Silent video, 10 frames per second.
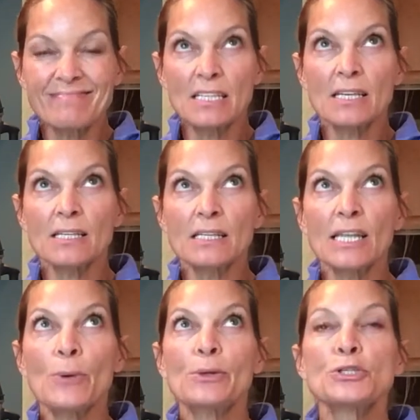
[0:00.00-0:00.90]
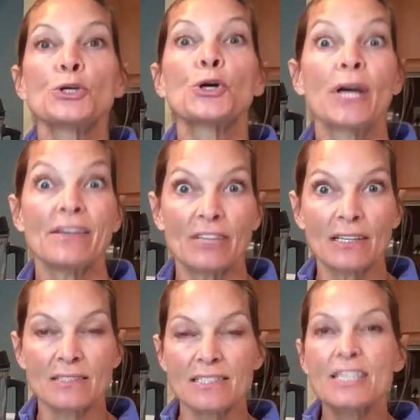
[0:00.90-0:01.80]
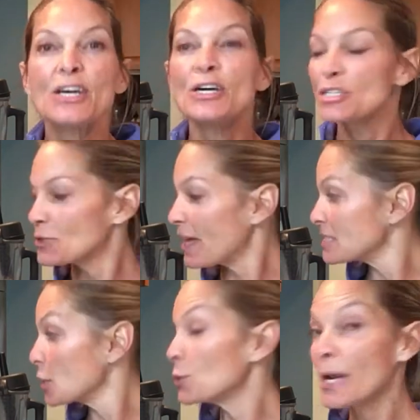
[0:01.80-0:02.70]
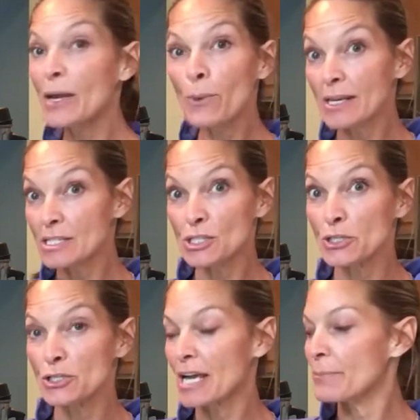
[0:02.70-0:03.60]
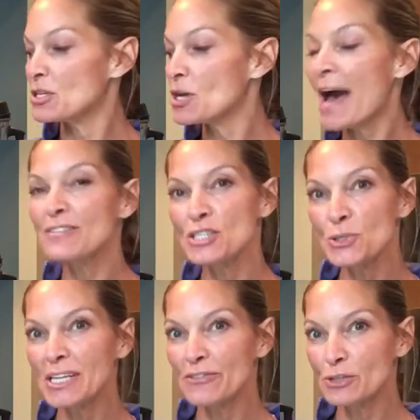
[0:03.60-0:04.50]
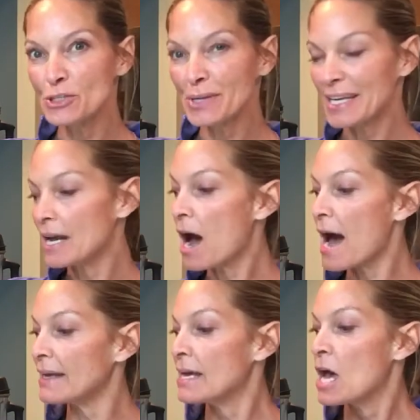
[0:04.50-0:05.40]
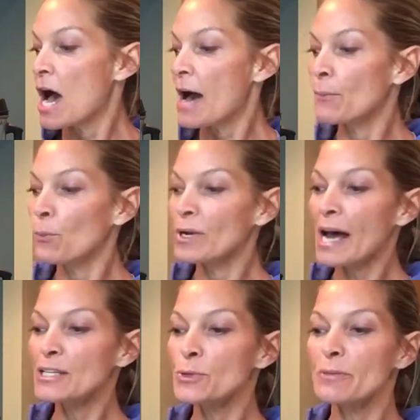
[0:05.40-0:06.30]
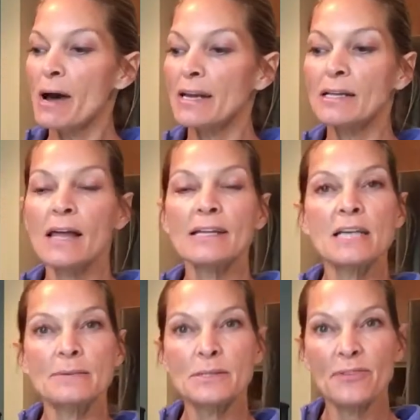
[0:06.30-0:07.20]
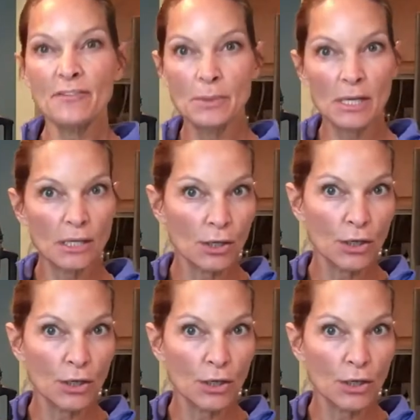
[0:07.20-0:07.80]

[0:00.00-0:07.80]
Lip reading: it lowers your cravings. So that's a great way to start your day, but you have to do it if you're doing it hot. What I do with mine a lot of times if I'm in a